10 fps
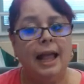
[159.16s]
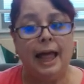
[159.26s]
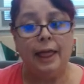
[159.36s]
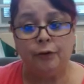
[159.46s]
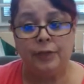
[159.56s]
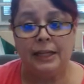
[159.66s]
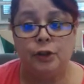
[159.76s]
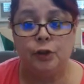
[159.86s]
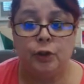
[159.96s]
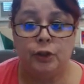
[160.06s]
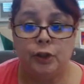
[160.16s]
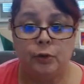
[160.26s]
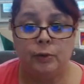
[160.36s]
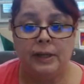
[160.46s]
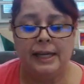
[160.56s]
Other things you could
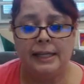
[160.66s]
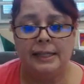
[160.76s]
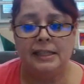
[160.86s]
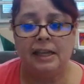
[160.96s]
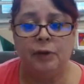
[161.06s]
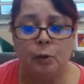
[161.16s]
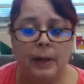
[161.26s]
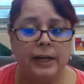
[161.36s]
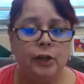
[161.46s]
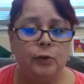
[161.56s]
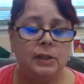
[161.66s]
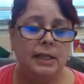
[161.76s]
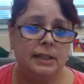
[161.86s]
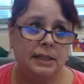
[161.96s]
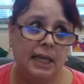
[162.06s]
do is, if you want to use
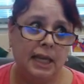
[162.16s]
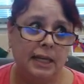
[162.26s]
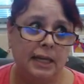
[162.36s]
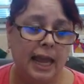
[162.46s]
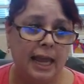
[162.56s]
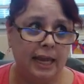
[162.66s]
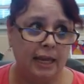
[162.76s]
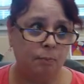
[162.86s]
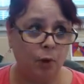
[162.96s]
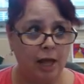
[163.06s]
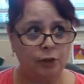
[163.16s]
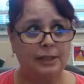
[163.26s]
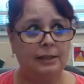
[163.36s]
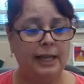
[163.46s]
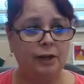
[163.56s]
this in a
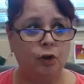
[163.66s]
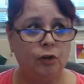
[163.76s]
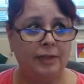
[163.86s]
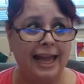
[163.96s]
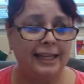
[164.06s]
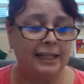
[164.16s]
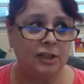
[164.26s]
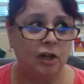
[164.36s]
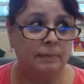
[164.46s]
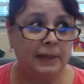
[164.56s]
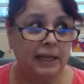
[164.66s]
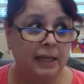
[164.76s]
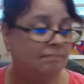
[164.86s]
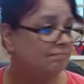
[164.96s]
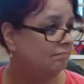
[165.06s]
project later that is going to be